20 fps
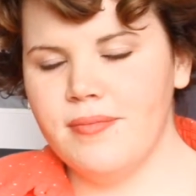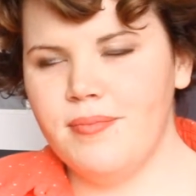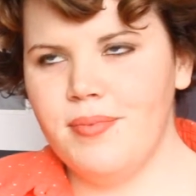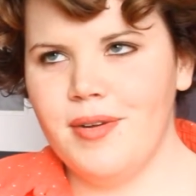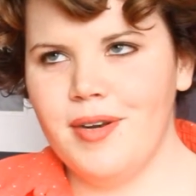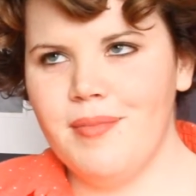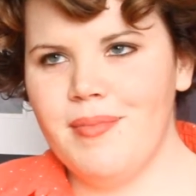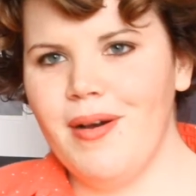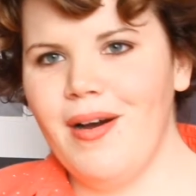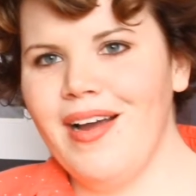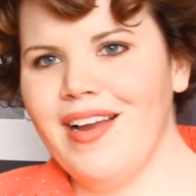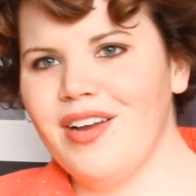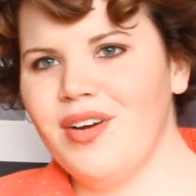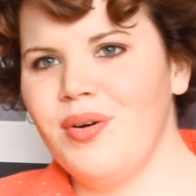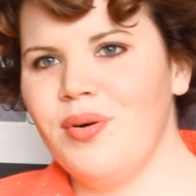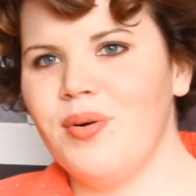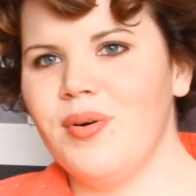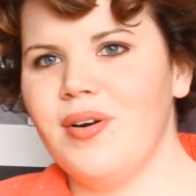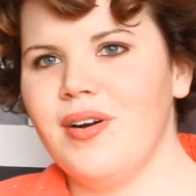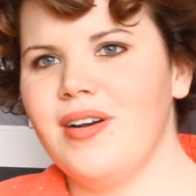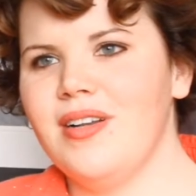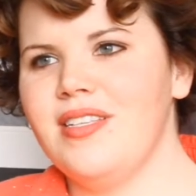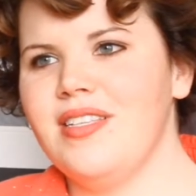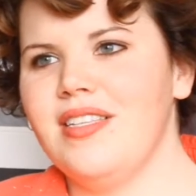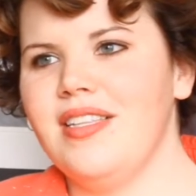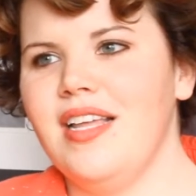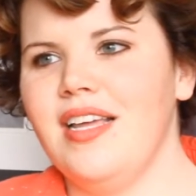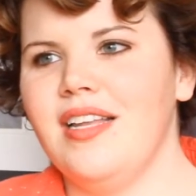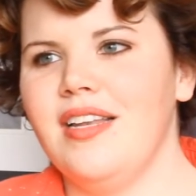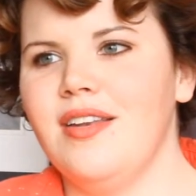put it behind chords,
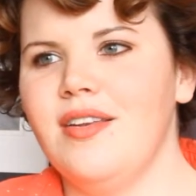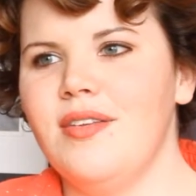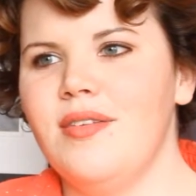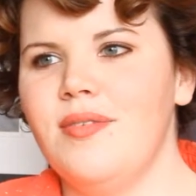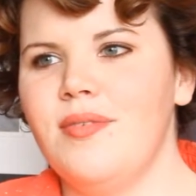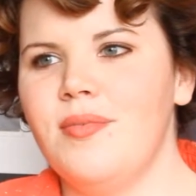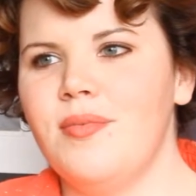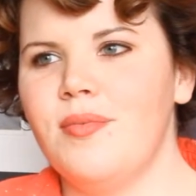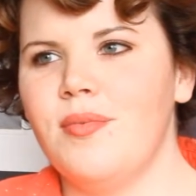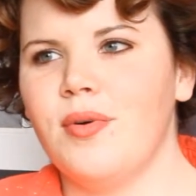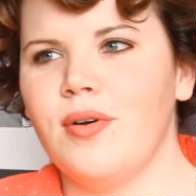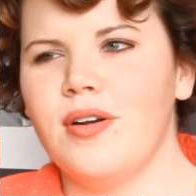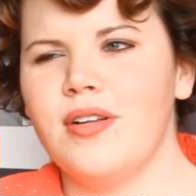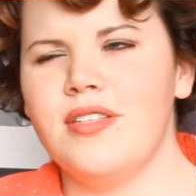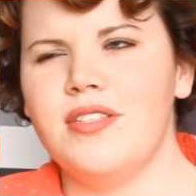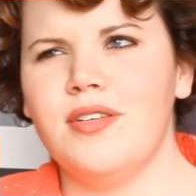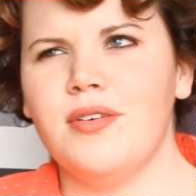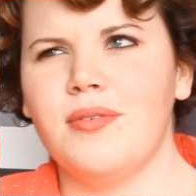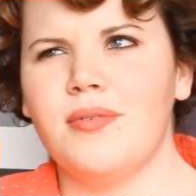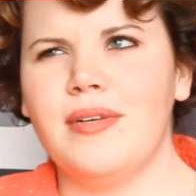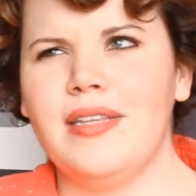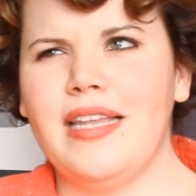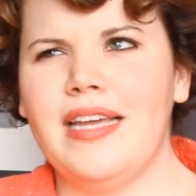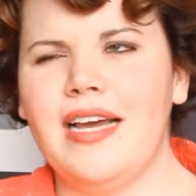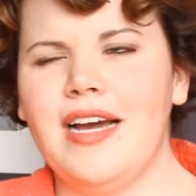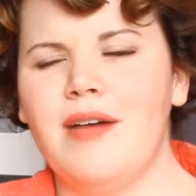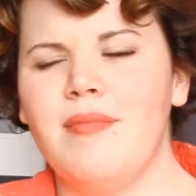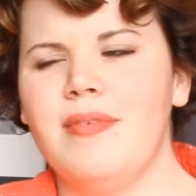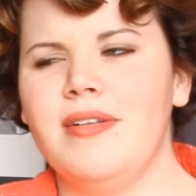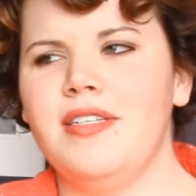and then words don't really
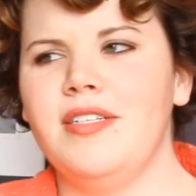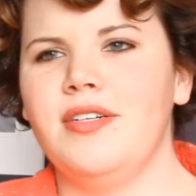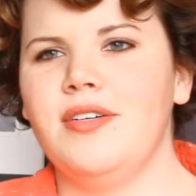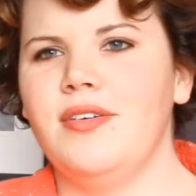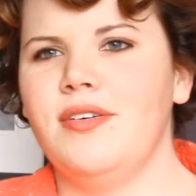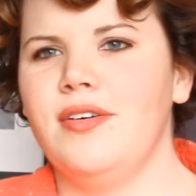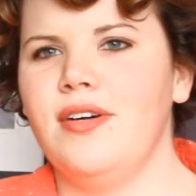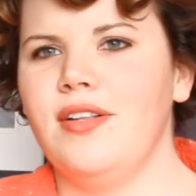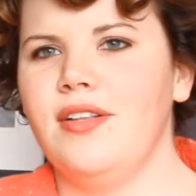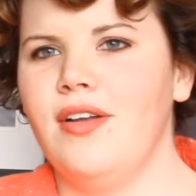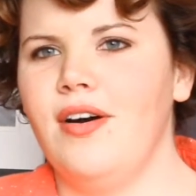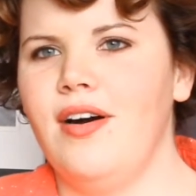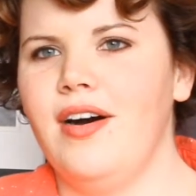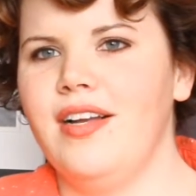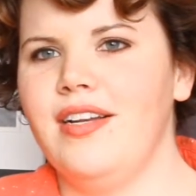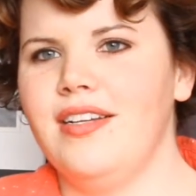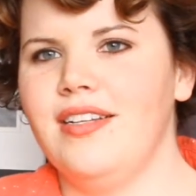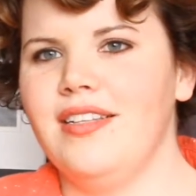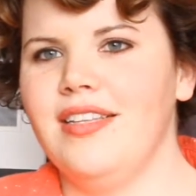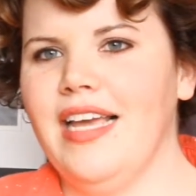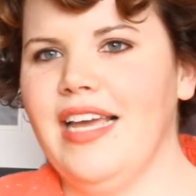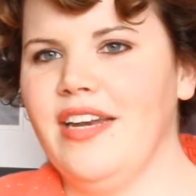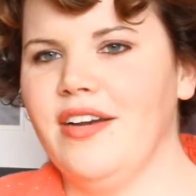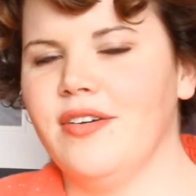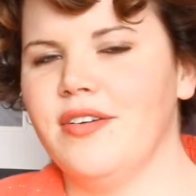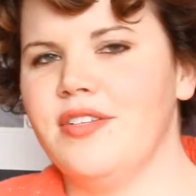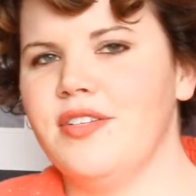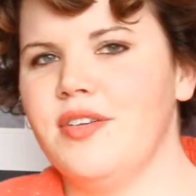come until a lot later.